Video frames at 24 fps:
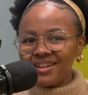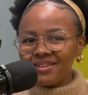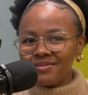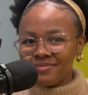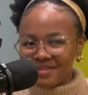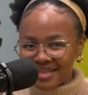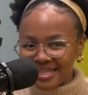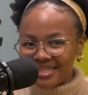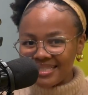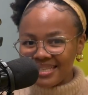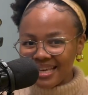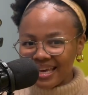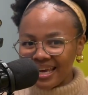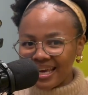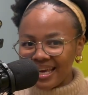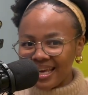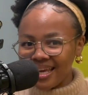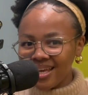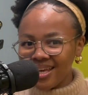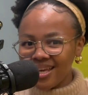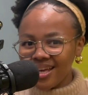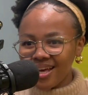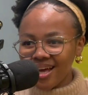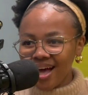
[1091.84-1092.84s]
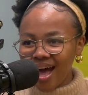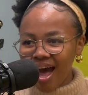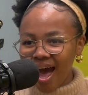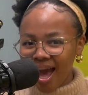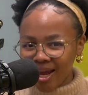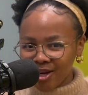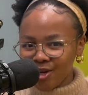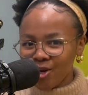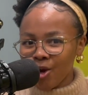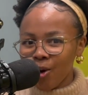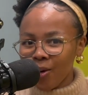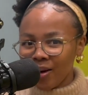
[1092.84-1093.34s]
me saying, I
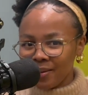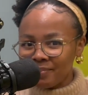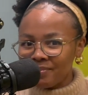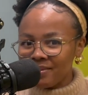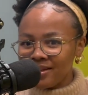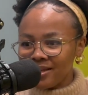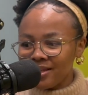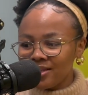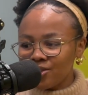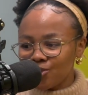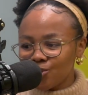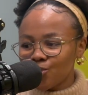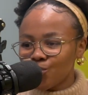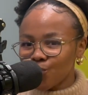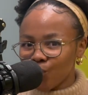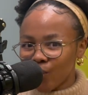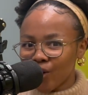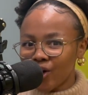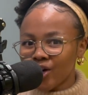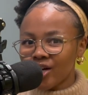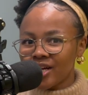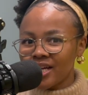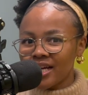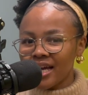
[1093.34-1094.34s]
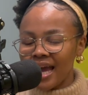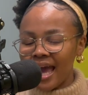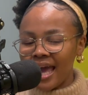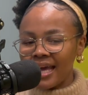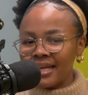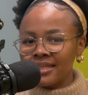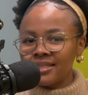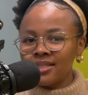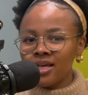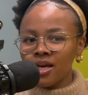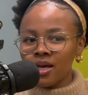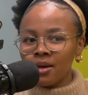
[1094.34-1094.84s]
know I need to work
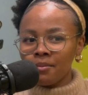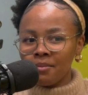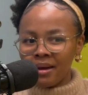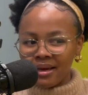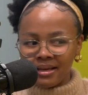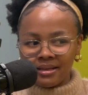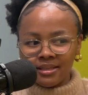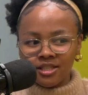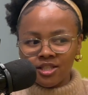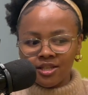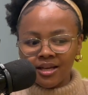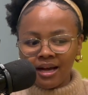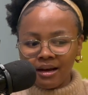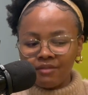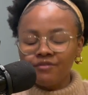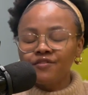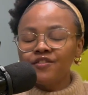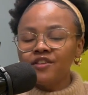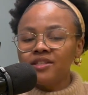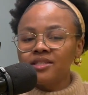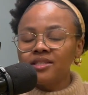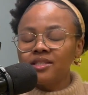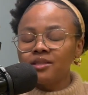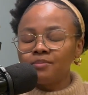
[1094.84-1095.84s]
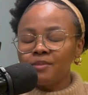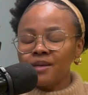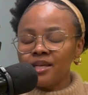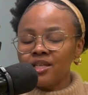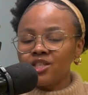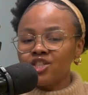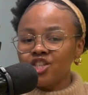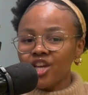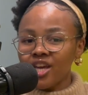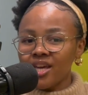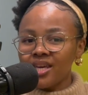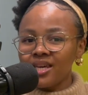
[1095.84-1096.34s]
and my comfort is being
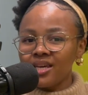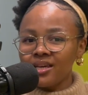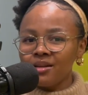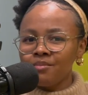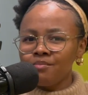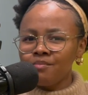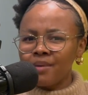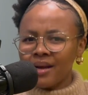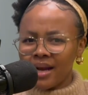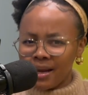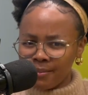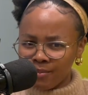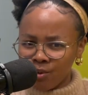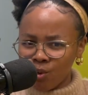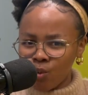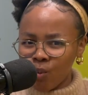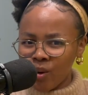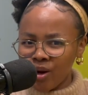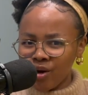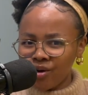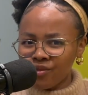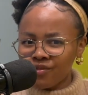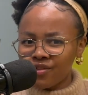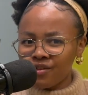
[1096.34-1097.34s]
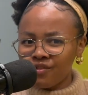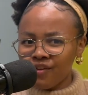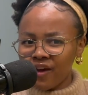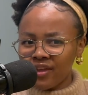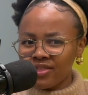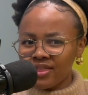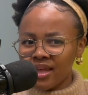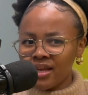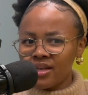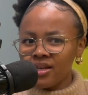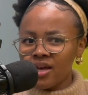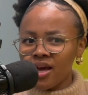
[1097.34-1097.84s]
shaken, but I'm aware of the
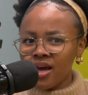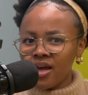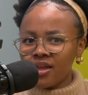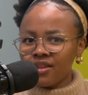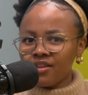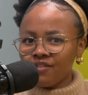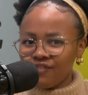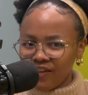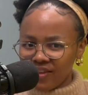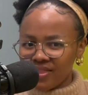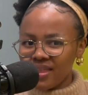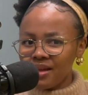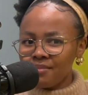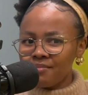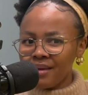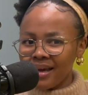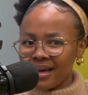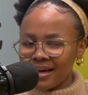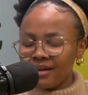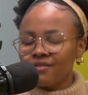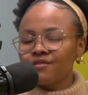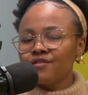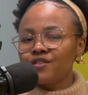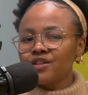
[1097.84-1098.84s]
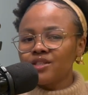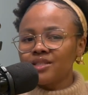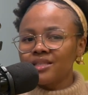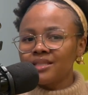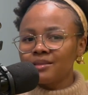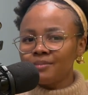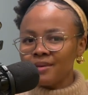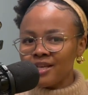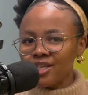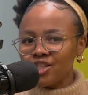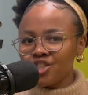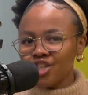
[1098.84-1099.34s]
fact that my comfort is
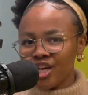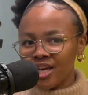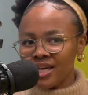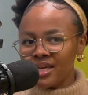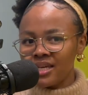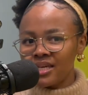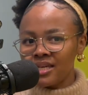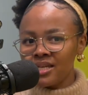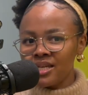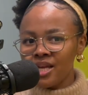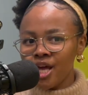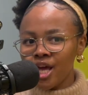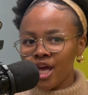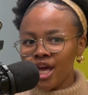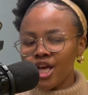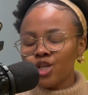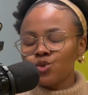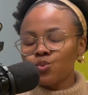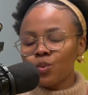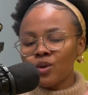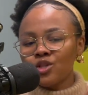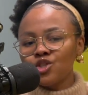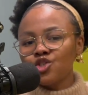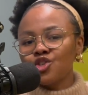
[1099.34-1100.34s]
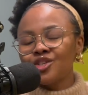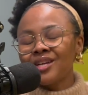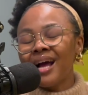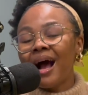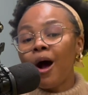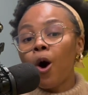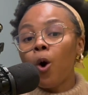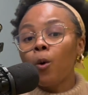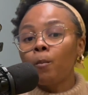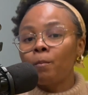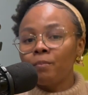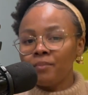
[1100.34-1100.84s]
being shaken is what's going to
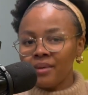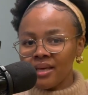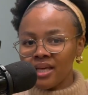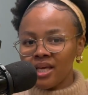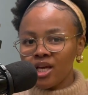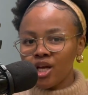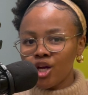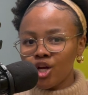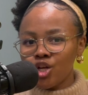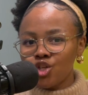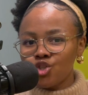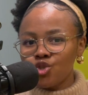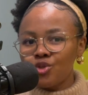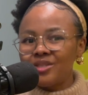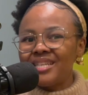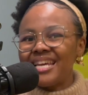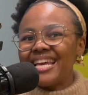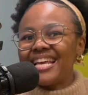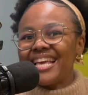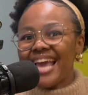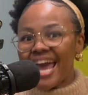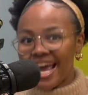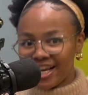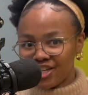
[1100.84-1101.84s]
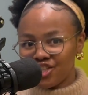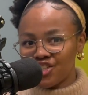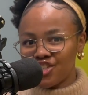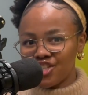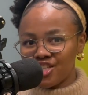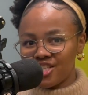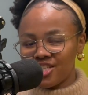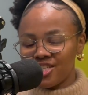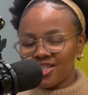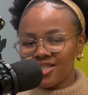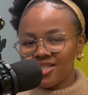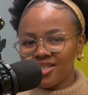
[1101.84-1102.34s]
help me to take
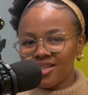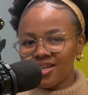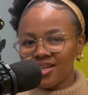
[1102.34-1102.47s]
action,